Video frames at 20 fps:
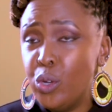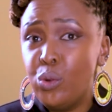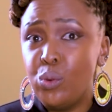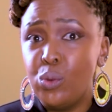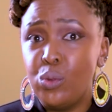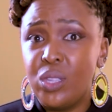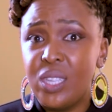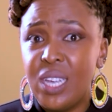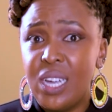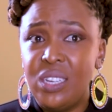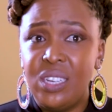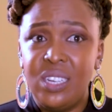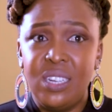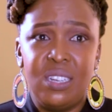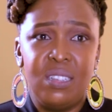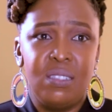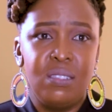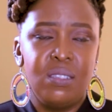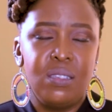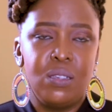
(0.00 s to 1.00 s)
We do
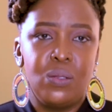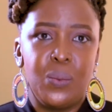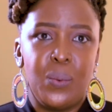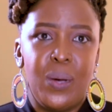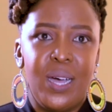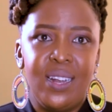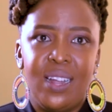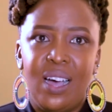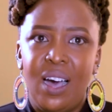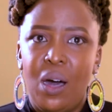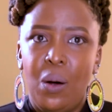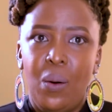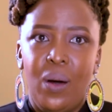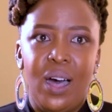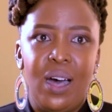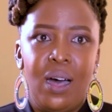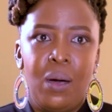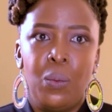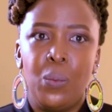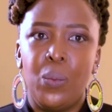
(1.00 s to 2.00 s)
sessions, it's 1
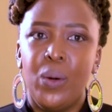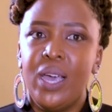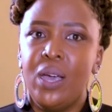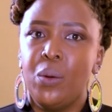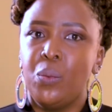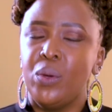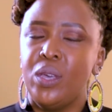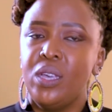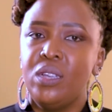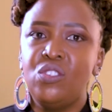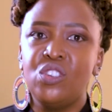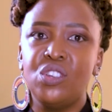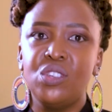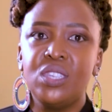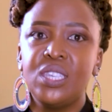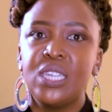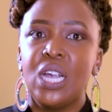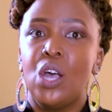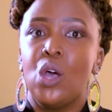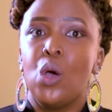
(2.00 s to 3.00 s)
hour where we just
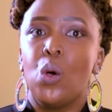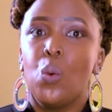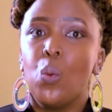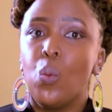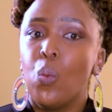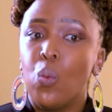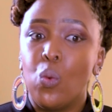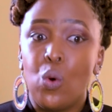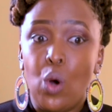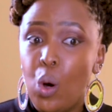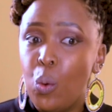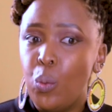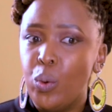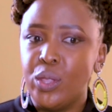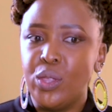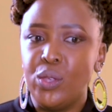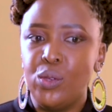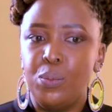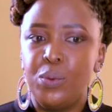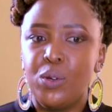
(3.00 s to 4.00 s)
go with
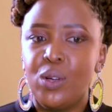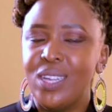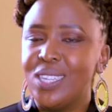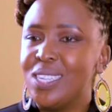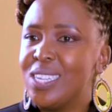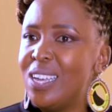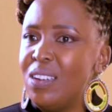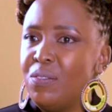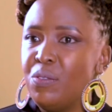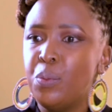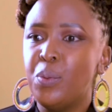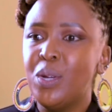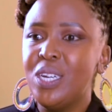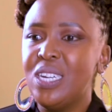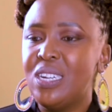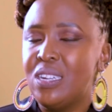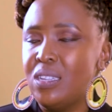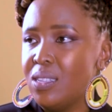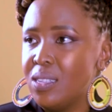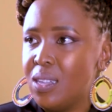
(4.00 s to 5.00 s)
you because everybody
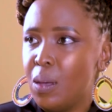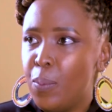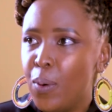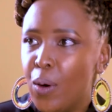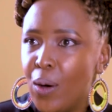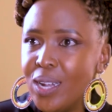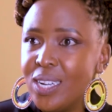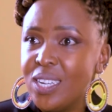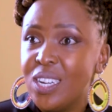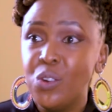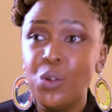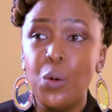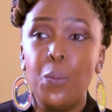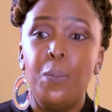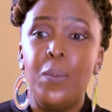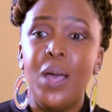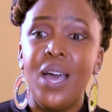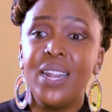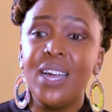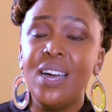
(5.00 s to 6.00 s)
needs support, no
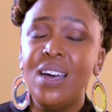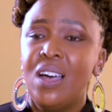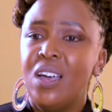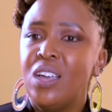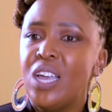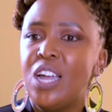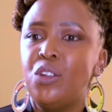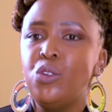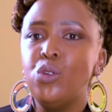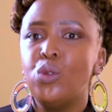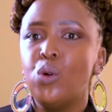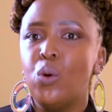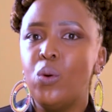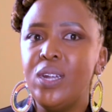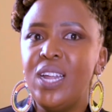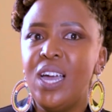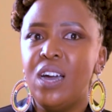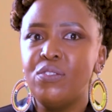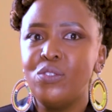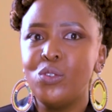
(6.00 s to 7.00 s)
matter, and you don't
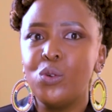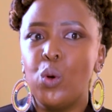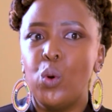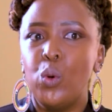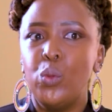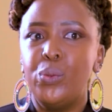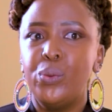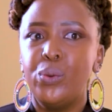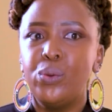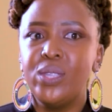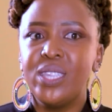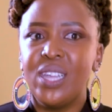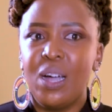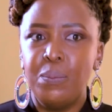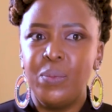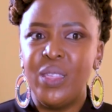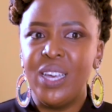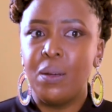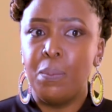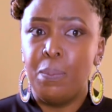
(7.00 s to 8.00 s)
have to go through
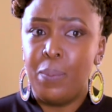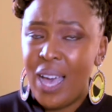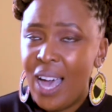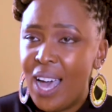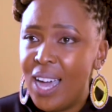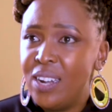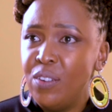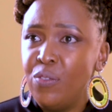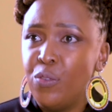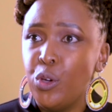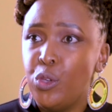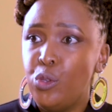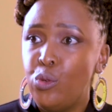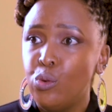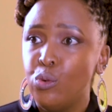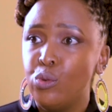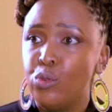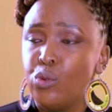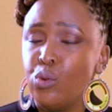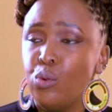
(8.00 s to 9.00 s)
something bad for you
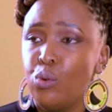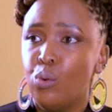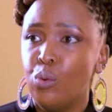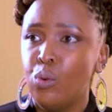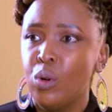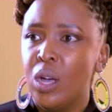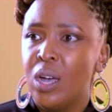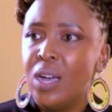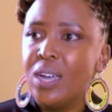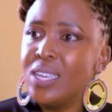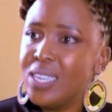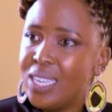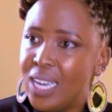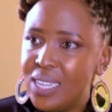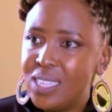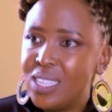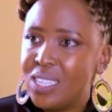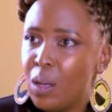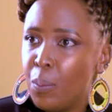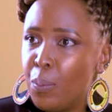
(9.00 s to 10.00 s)
to get
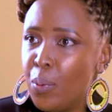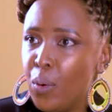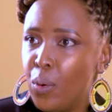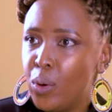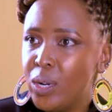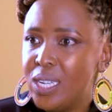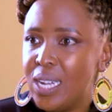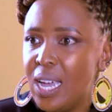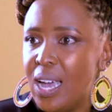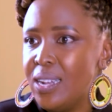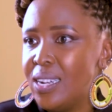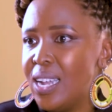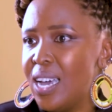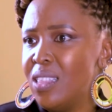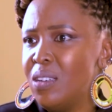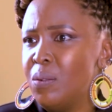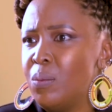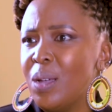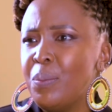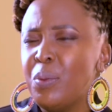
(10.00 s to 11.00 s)
support. And
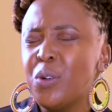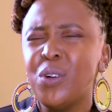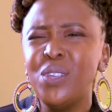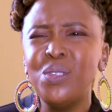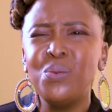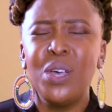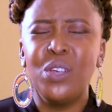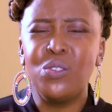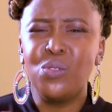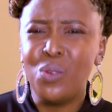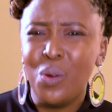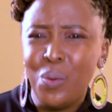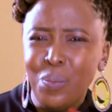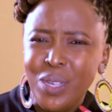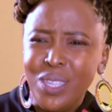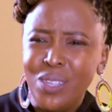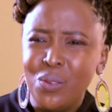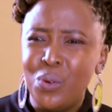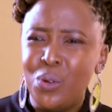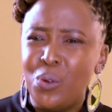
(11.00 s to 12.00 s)
because we're so busy,
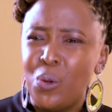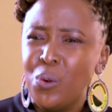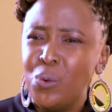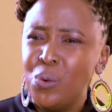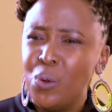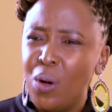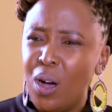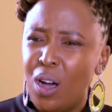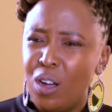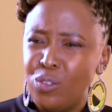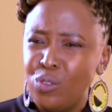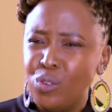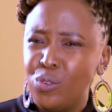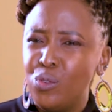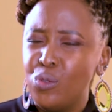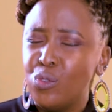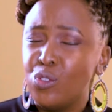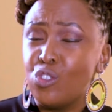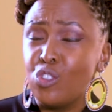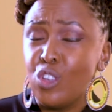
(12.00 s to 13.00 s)
we don't know how to do
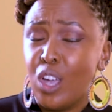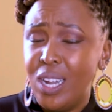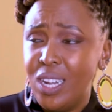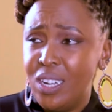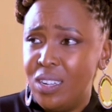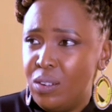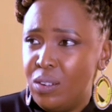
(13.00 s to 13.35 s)
solid